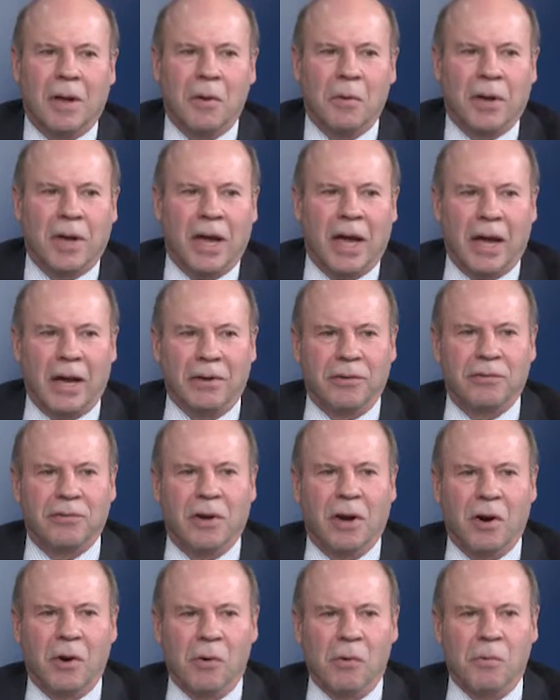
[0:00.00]
Okay,
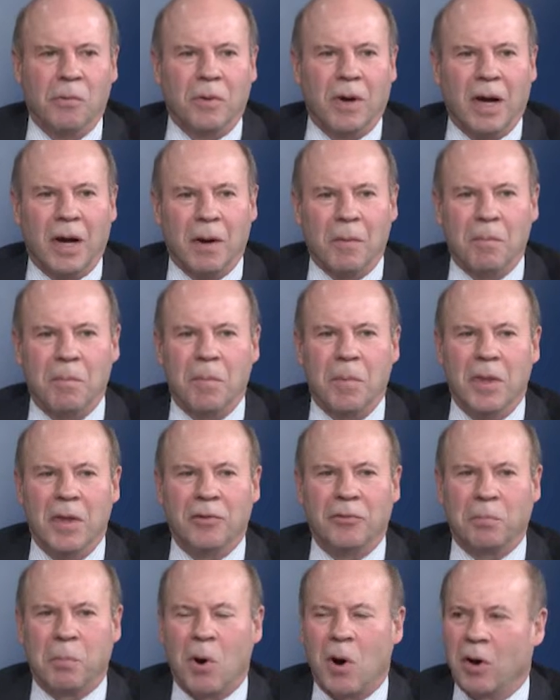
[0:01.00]
so
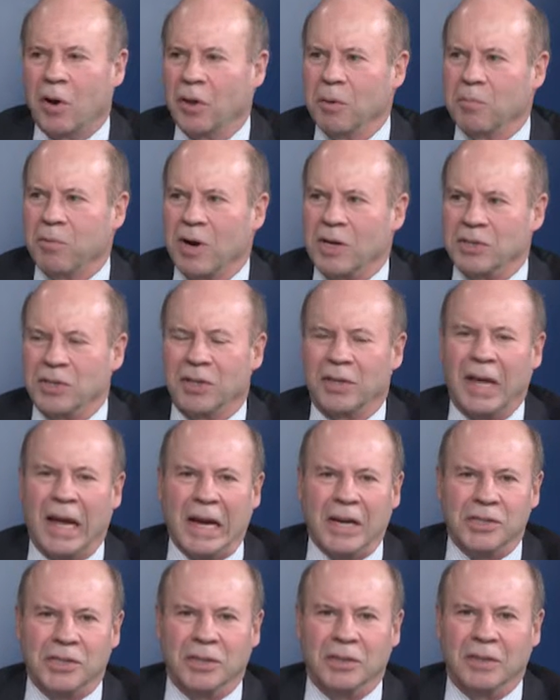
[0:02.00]
this part of the
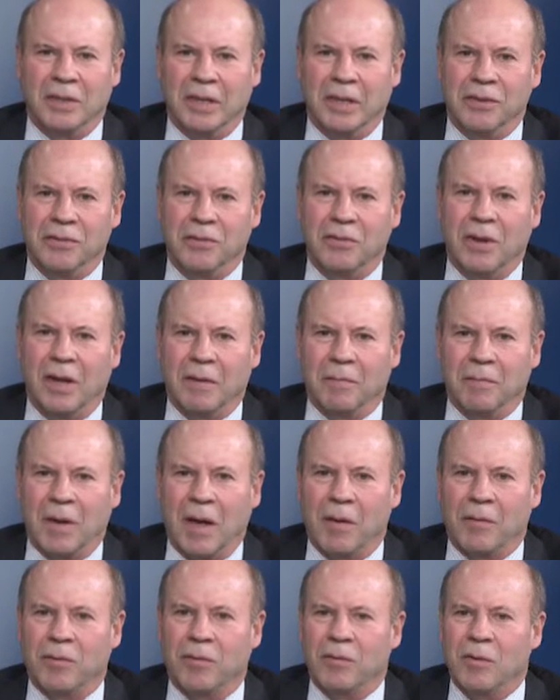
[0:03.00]
presentation is,
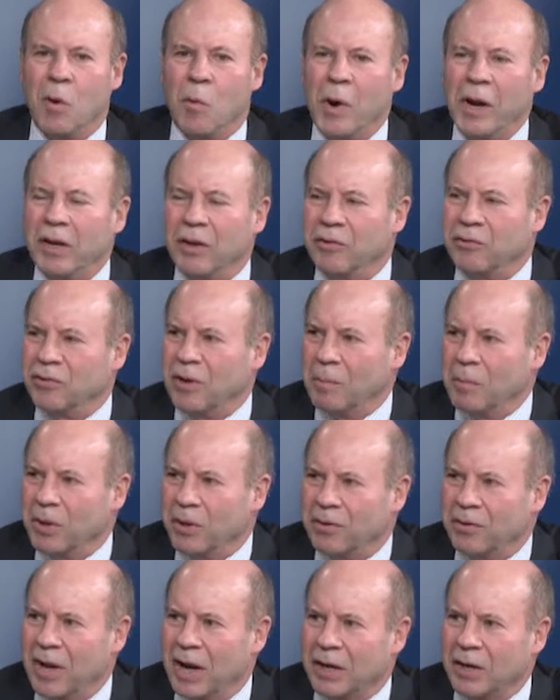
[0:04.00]
I'll go into some of the
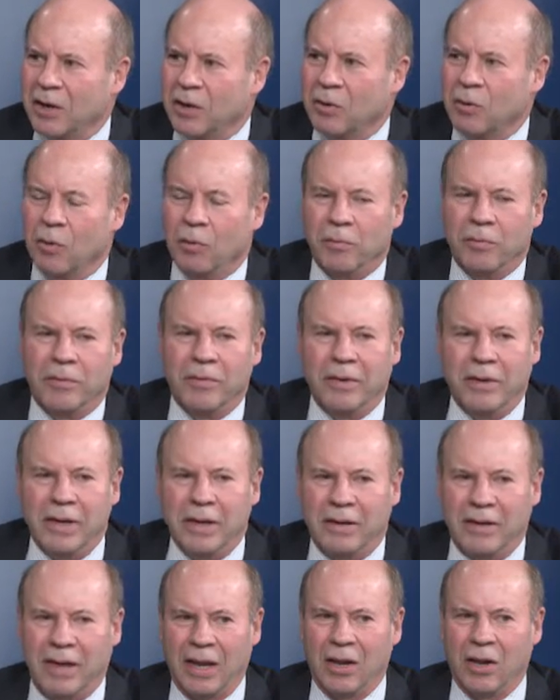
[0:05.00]
technical
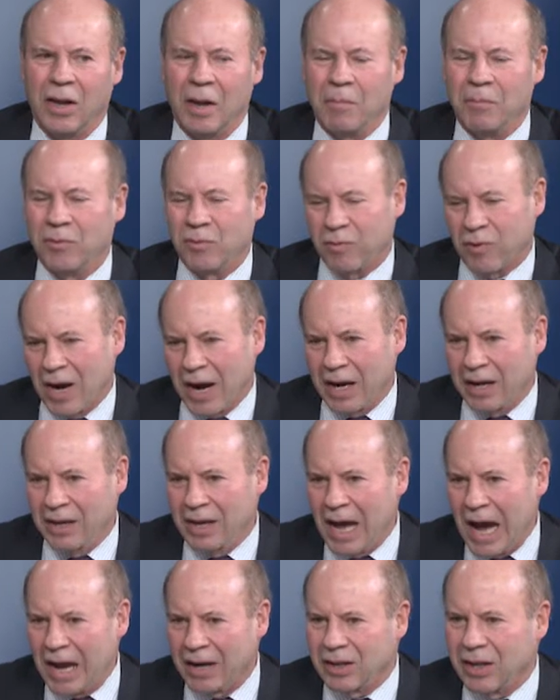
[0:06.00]
detail. I'm trying
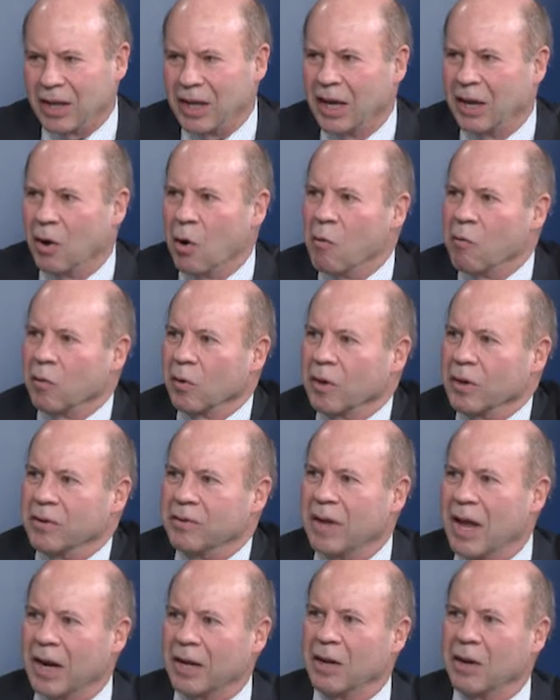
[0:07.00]
not to get overly
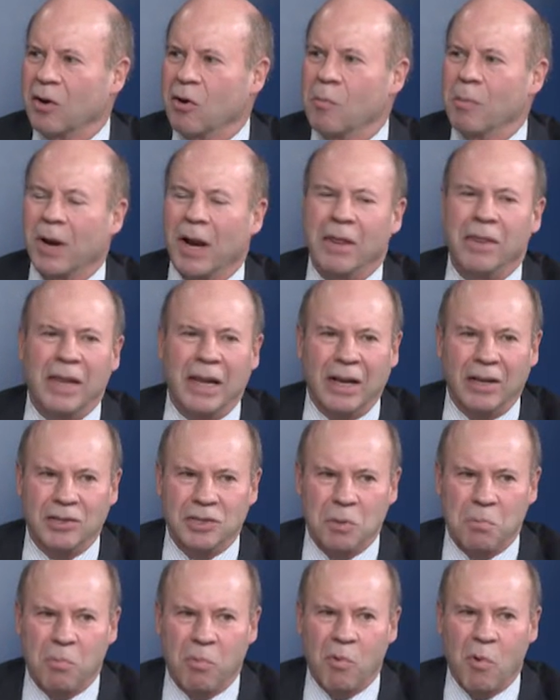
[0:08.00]
technical, but I think it's
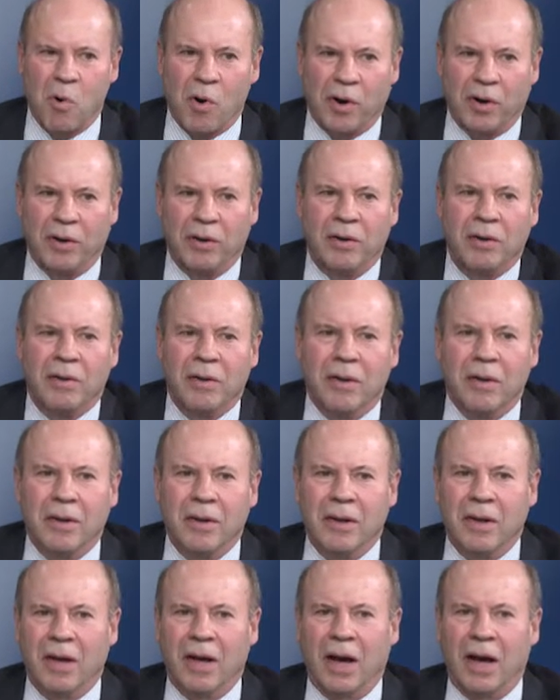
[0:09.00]
important
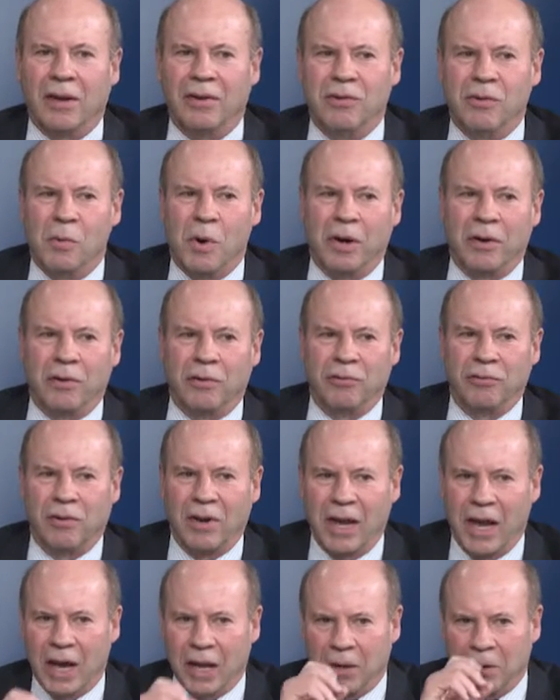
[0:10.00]
to
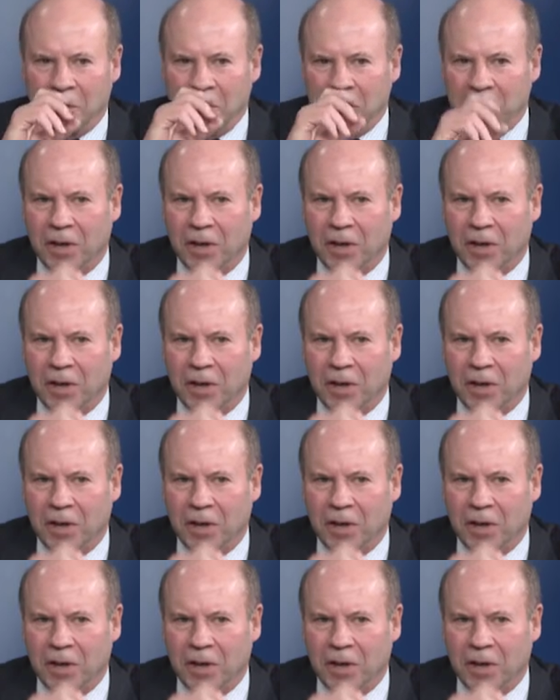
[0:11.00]
understand